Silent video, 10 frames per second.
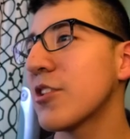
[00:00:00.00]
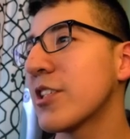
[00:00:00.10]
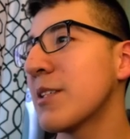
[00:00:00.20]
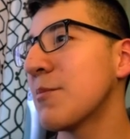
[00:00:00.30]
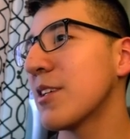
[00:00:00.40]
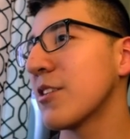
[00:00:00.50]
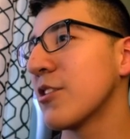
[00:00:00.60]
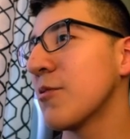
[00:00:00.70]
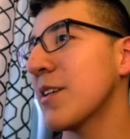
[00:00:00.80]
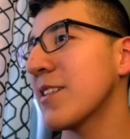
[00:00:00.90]
shimmering. Do
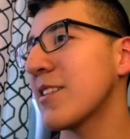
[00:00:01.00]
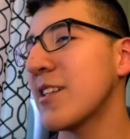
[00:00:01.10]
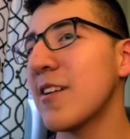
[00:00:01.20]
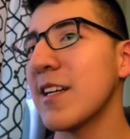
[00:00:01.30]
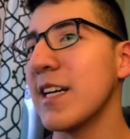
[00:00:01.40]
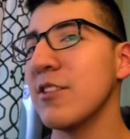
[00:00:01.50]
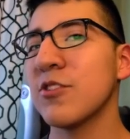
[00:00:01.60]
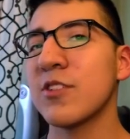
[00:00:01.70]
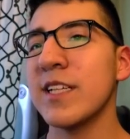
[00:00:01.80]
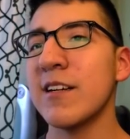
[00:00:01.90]
you want to stare at it? And you
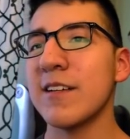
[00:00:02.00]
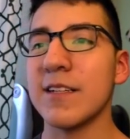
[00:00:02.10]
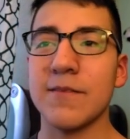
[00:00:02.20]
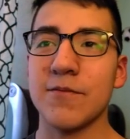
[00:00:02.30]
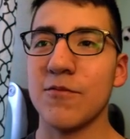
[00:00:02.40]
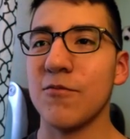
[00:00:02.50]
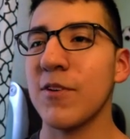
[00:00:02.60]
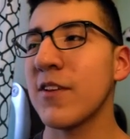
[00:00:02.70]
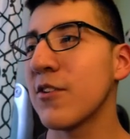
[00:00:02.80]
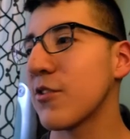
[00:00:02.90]
stare at it
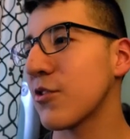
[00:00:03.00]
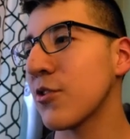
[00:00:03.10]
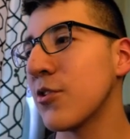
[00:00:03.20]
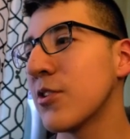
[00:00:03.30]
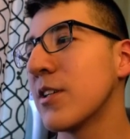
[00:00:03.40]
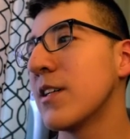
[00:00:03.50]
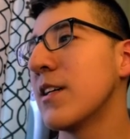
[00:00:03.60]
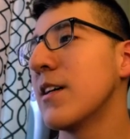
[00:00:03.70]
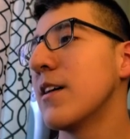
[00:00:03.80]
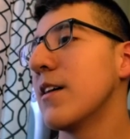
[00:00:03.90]
with your soul.
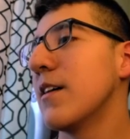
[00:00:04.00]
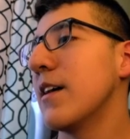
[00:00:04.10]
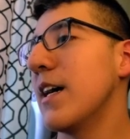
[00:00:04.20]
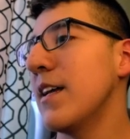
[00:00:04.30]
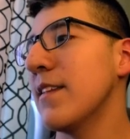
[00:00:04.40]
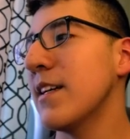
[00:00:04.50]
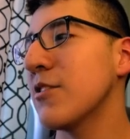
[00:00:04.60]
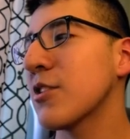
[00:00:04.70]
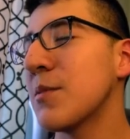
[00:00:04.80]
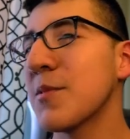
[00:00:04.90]
And then
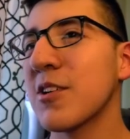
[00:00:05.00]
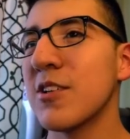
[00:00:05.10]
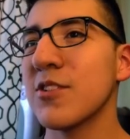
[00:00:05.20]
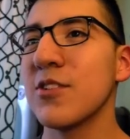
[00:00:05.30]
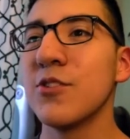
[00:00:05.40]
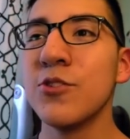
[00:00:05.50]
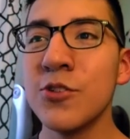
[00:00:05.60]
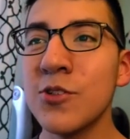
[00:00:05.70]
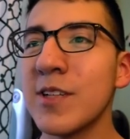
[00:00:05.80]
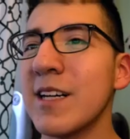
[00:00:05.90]
you'll come across a
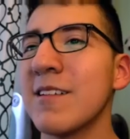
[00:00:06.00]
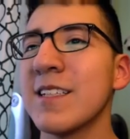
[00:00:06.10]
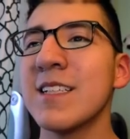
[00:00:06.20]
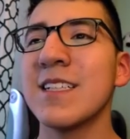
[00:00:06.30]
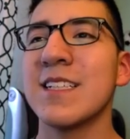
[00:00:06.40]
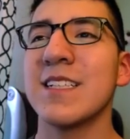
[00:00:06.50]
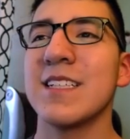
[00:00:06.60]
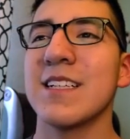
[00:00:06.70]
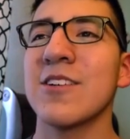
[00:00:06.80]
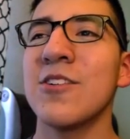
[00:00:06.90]
new area
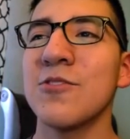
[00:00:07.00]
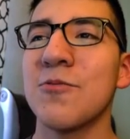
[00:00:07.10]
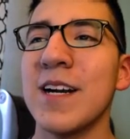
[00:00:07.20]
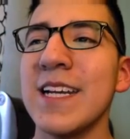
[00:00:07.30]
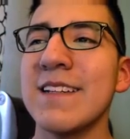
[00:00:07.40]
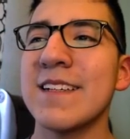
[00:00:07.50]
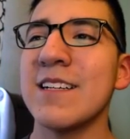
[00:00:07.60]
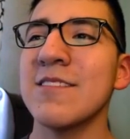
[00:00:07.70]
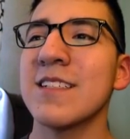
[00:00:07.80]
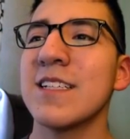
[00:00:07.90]
called Rain
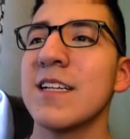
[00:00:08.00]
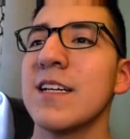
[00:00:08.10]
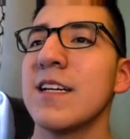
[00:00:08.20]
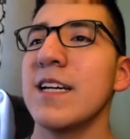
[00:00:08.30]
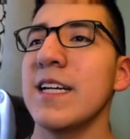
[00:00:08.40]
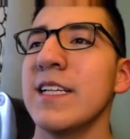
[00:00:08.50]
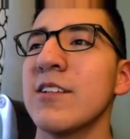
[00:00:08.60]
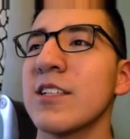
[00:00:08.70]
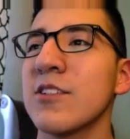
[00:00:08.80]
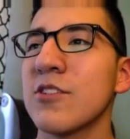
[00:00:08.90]
Town. And here
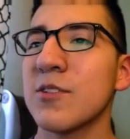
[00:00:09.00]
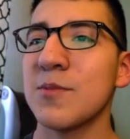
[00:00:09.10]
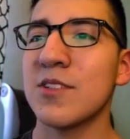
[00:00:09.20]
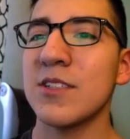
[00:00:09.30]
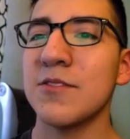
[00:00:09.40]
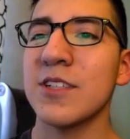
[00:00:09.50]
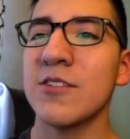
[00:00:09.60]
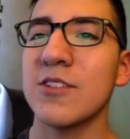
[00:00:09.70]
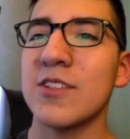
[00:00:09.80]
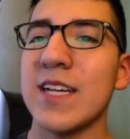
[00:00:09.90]
you can do some stuff. You can
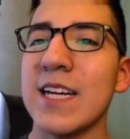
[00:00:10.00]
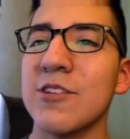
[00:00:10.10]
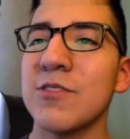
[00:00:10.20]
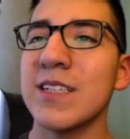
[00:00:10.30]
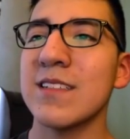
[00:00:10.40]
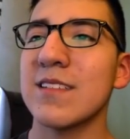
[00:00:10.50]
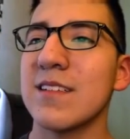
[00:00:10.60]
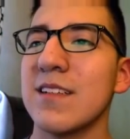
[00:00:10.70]
do a side quest